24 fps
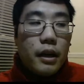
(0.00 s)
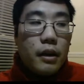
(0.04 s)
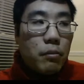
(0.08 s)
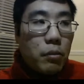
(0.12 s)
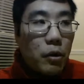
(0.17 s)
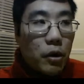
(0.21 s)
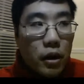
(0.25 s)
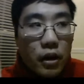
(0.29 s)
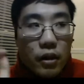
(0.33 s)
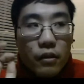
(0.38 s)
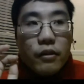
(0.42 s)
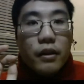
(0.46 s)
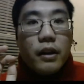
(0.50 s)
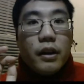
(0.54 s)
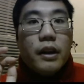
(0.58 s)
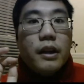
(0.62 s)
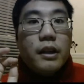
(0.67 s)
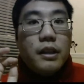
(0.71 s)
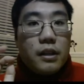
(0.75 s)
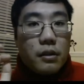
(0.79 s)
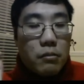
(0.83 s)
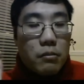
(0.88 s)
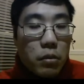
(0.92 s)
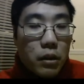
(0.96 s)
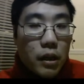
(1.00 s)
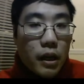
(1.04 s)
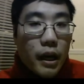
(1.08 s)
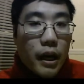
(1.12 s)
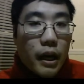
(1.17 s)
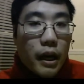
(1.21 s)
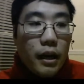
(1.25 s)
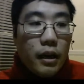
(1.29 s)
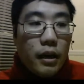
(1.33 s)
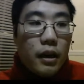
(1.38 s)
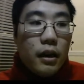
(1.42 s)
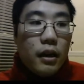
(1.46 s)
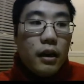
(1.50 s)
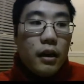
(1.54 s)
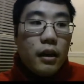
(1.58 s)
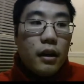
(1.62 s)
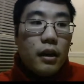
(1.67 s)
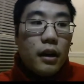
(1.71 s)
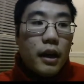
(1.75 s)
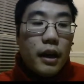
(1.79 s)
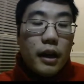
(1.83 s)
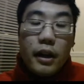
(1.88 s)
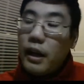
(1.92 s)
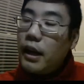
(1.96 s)
part of it is implied,
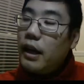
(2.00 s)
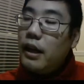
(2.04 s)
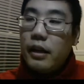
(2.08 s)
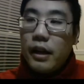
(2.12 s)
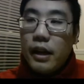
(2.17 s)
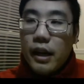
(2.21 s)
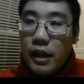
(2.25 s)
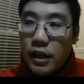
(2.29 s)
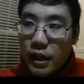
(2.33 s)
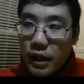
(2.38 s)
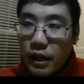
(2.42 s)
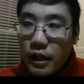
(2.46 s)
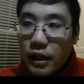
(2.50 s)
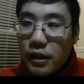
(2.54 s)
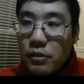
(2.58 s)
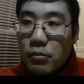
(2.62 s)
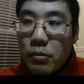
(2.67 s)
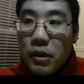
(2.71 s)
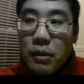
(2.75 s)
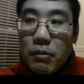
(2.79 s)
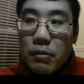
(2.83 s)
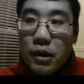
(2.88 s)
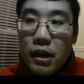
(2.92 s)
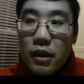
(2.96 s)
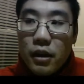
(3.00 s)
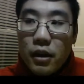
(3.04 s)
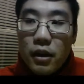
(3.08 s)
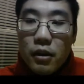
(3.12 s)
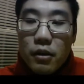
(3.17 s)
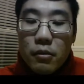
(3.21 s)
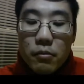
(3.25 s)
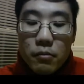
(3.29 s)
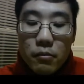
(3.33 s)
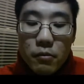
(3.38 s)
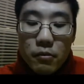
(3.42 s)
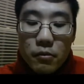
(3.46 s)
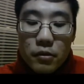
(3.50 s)
and I guess maybe I didn't